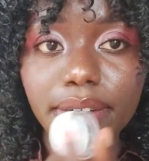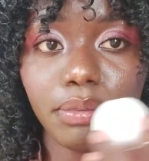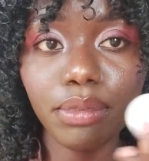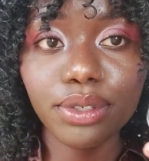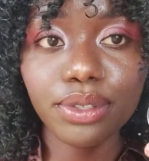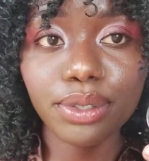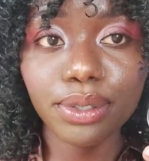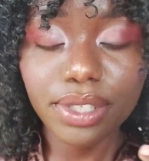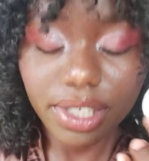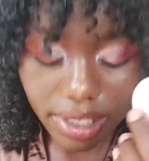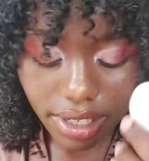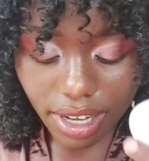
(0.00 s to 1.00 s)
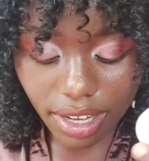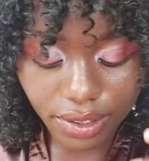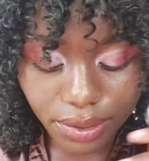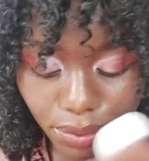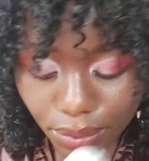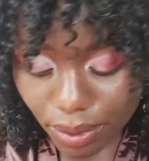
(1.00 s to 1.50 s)
bottles
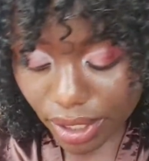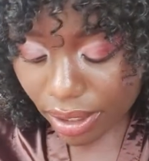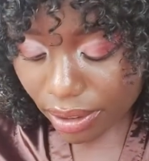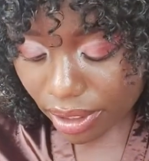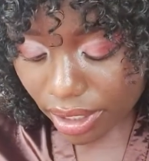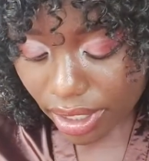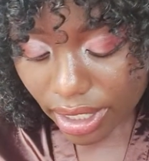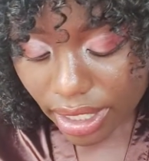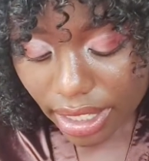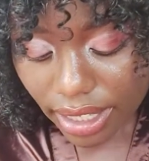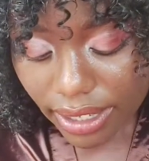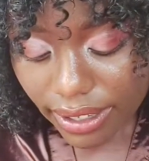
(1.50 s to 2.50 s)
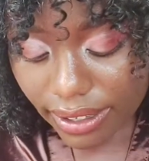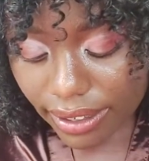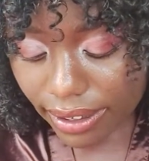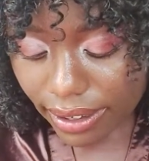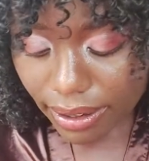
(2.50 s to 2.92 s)
as well, and